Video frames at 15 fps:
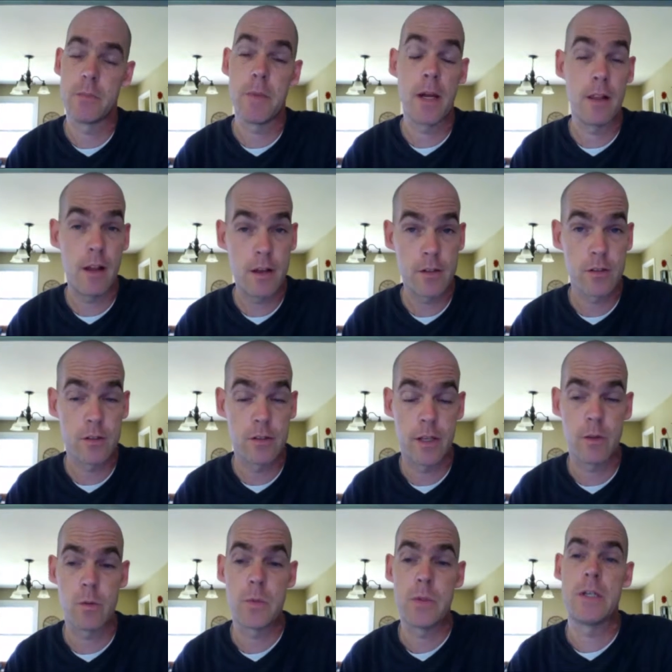biological
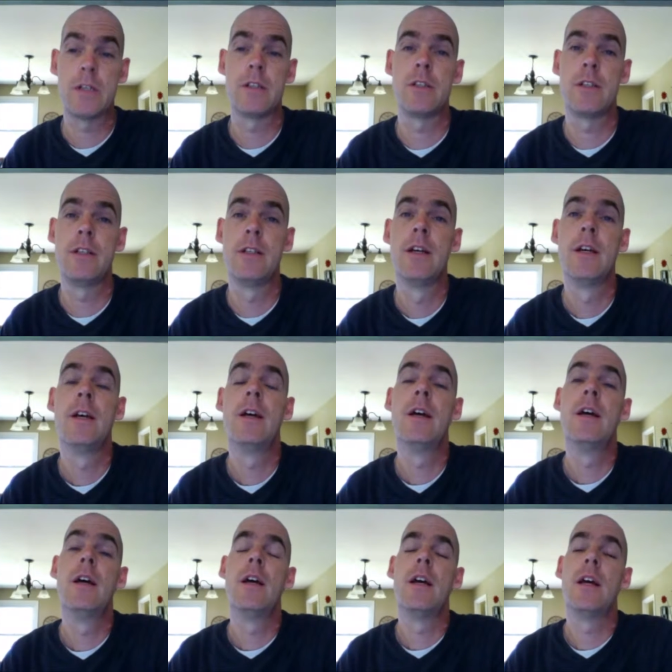anthropology.
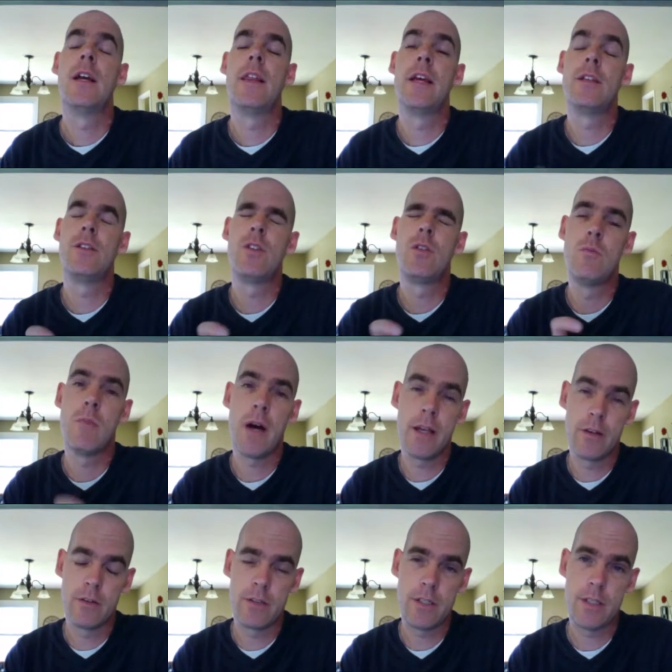And then two
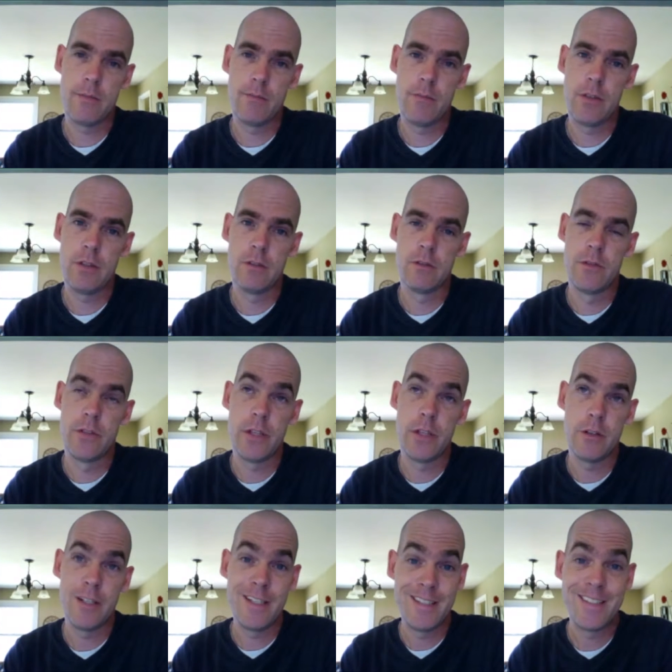minor subfields that
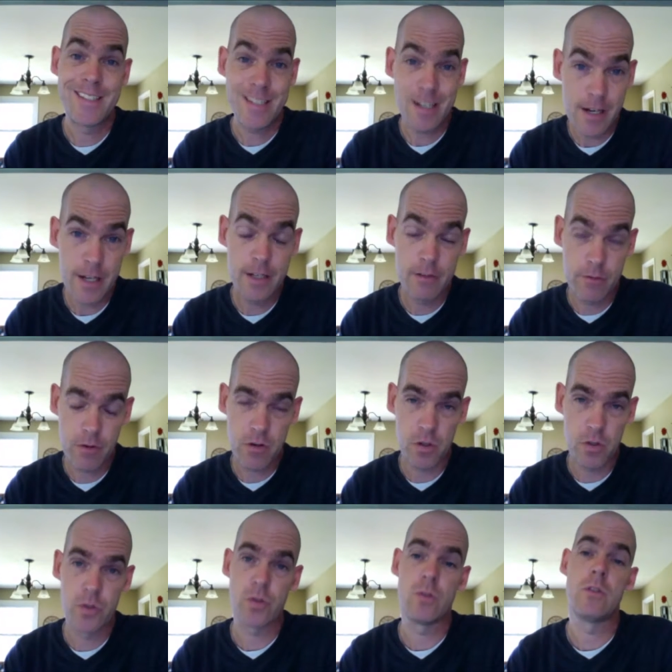are inside of
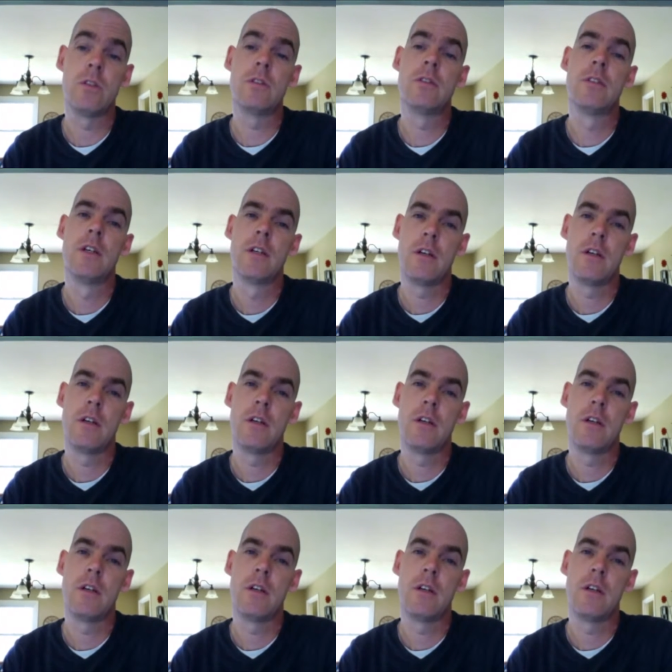cultural